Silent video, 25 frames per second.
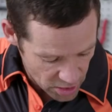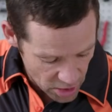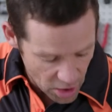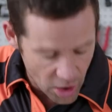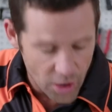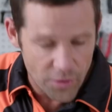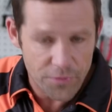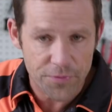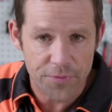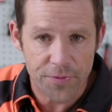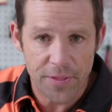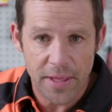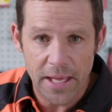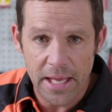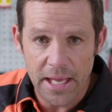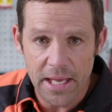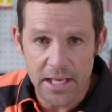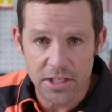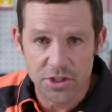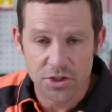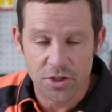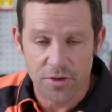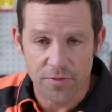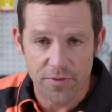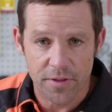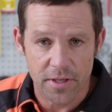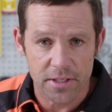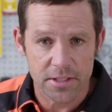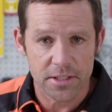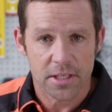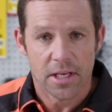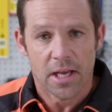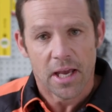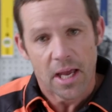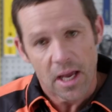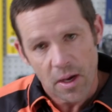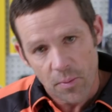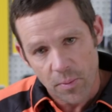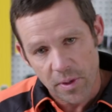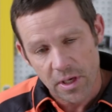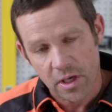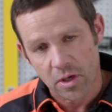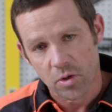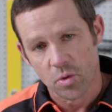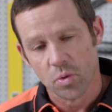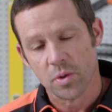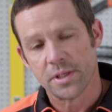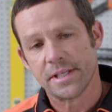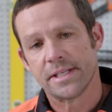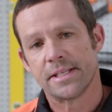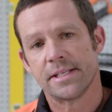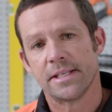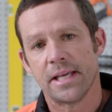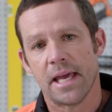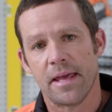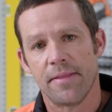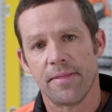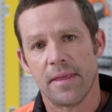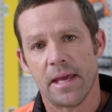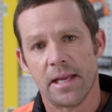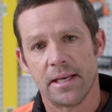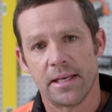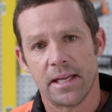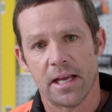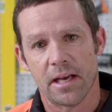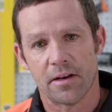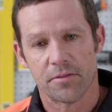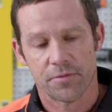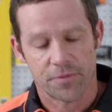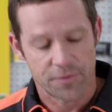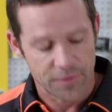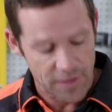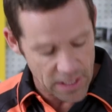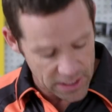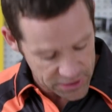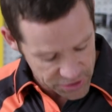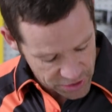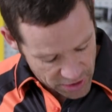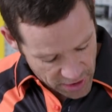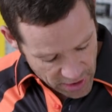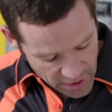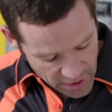off the edge of this, and we can always sand that down flush.